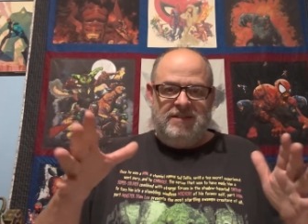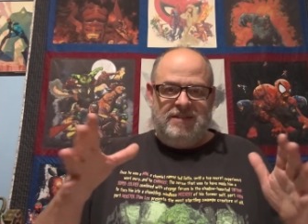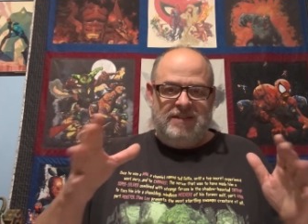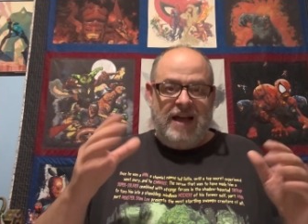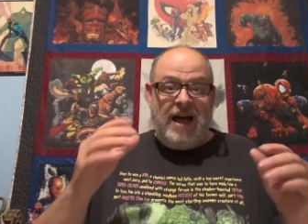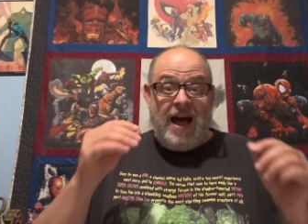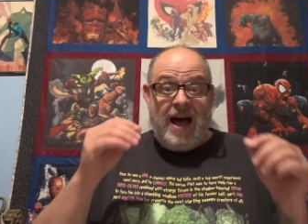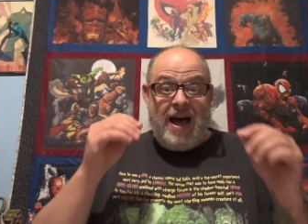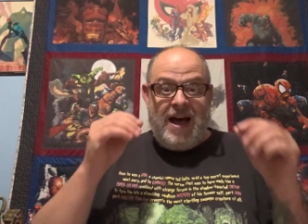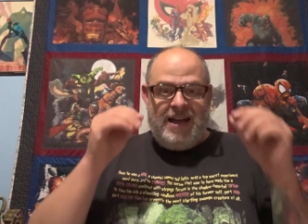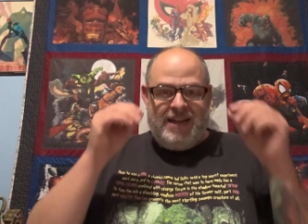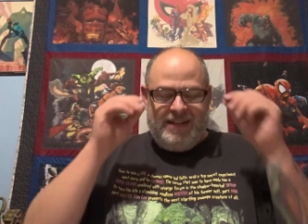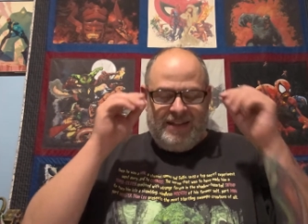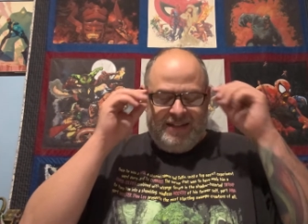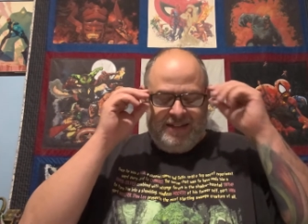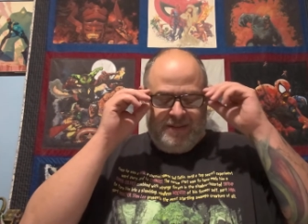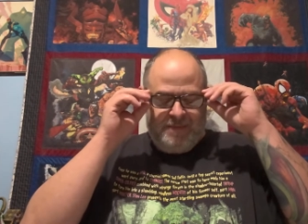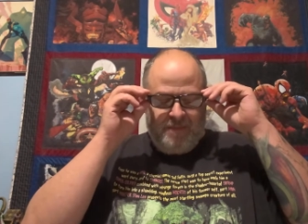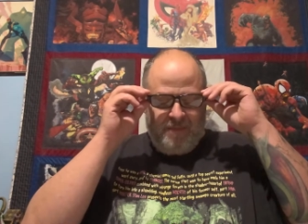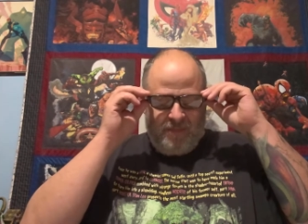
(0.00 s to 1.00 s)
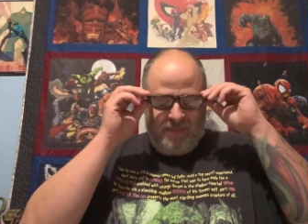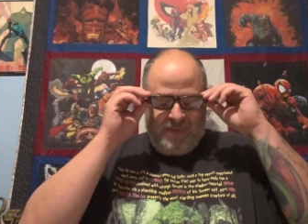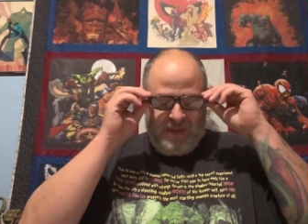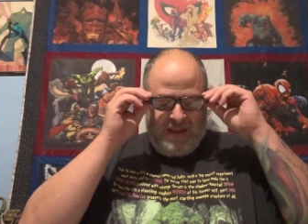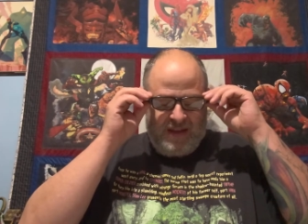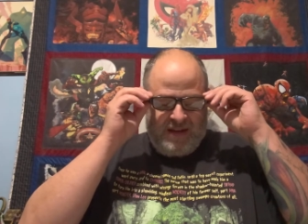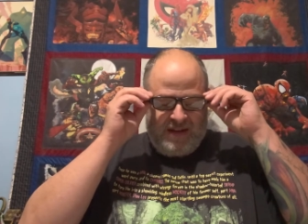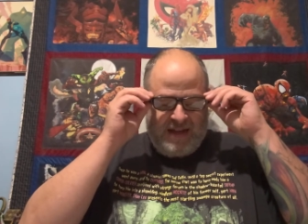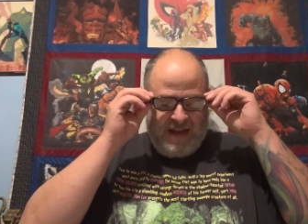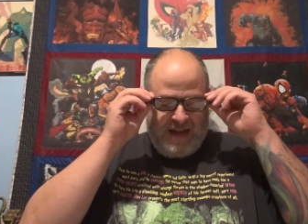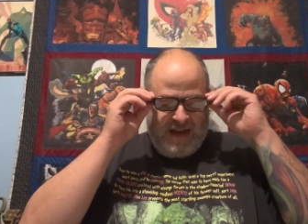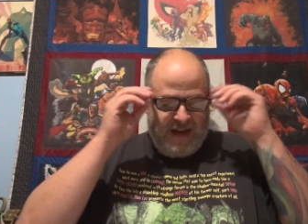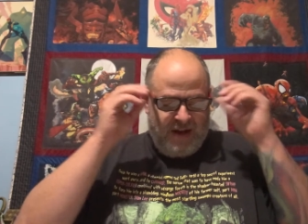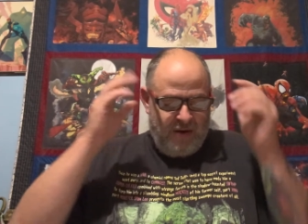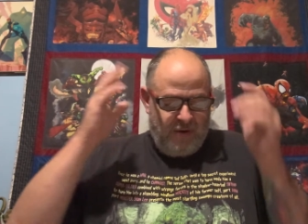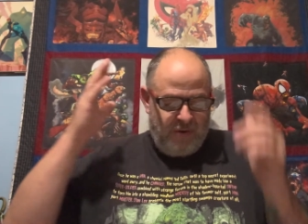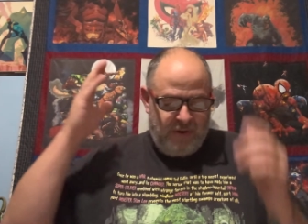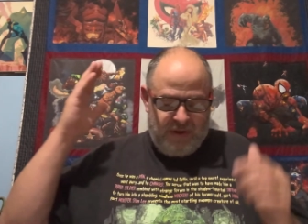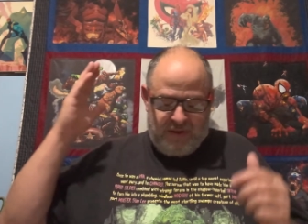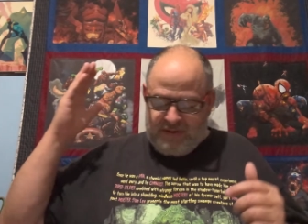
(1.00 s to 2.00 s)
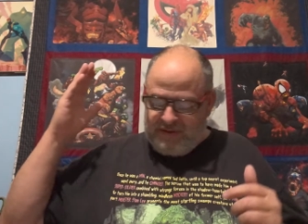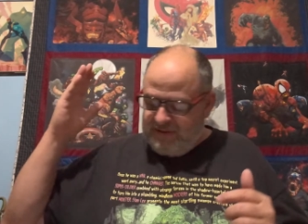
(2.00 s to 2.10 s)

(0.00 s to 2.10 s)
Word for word: hide and now